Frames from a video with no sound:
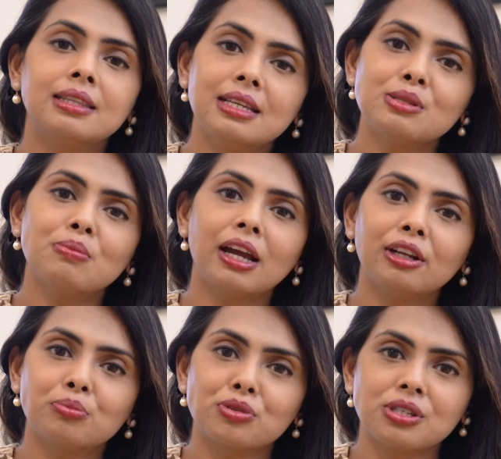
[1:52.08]
This
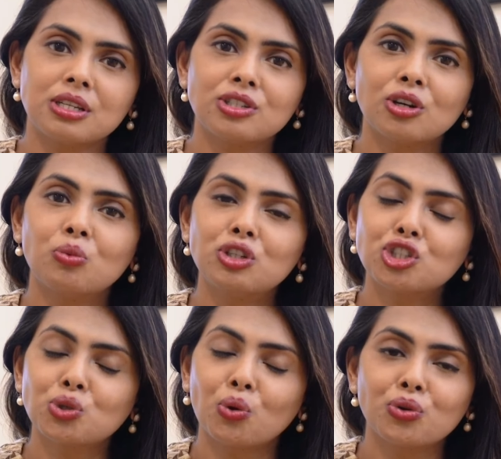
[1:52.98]
minor procedure will
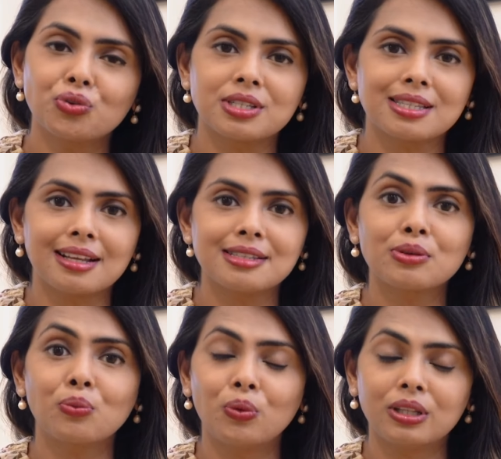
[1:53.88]
show you results
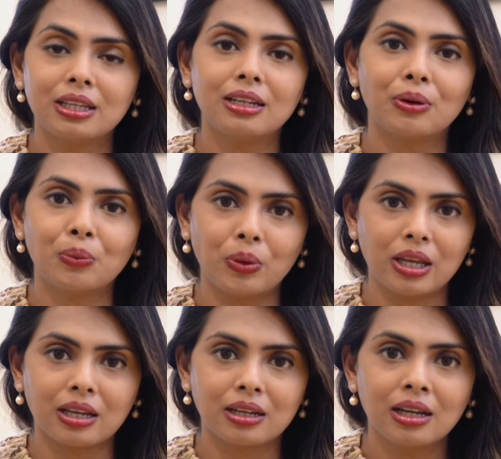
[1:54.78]
within a
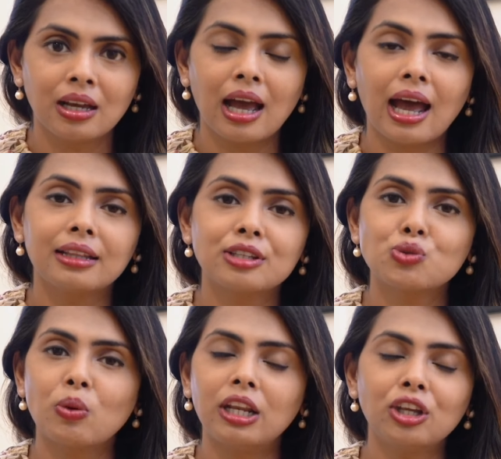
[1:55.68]
week and the
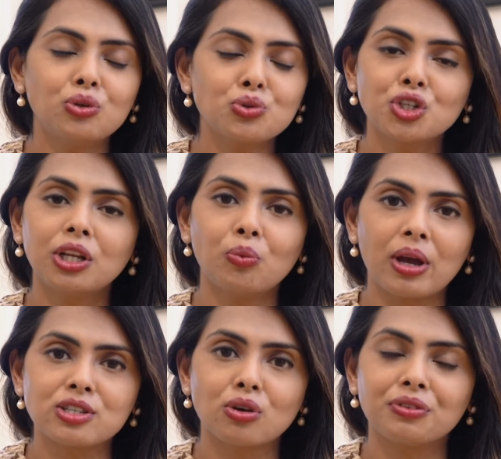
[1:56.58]
swelling usually
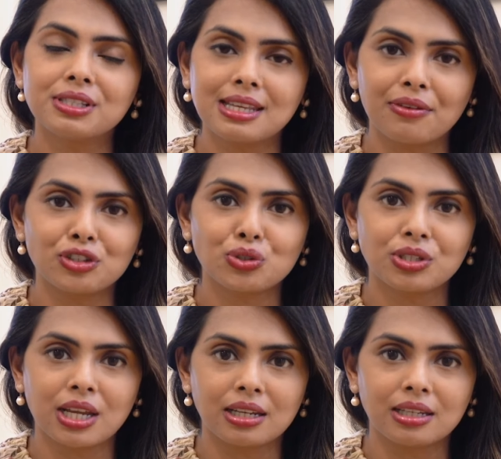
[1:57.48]
wears off in 7 to
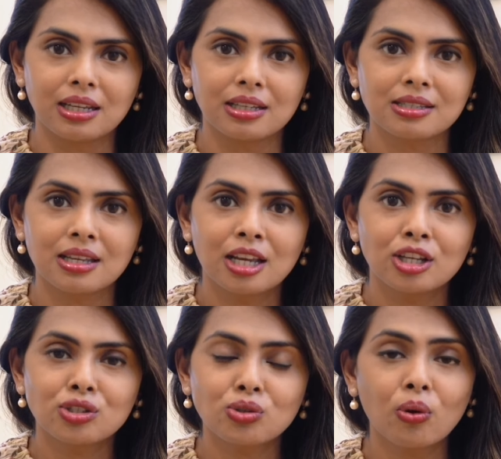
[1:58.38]
10 days.
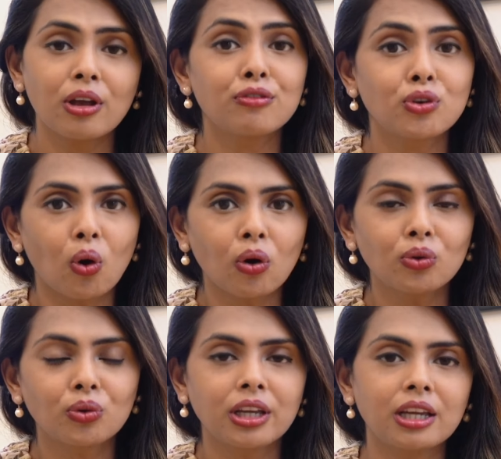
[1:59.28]
So if you're
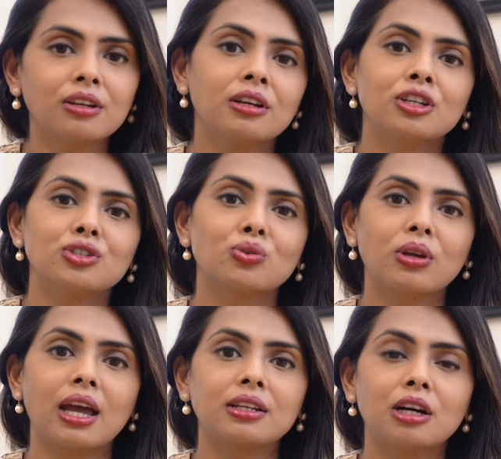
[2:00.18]
looking to
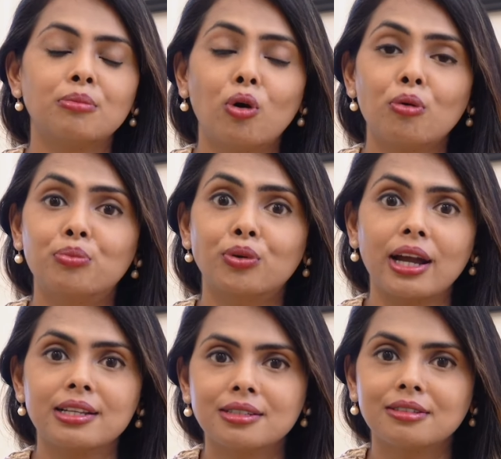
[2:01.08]
get a more
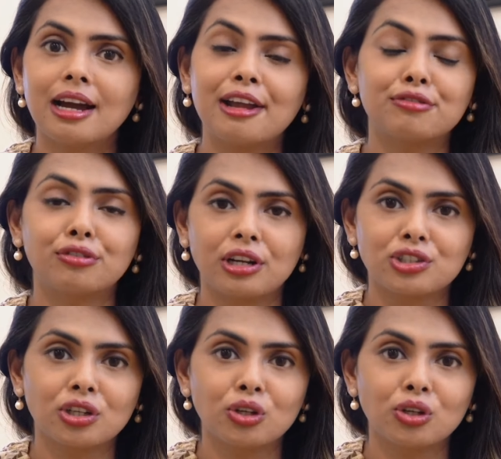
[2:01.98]
brighter and fresher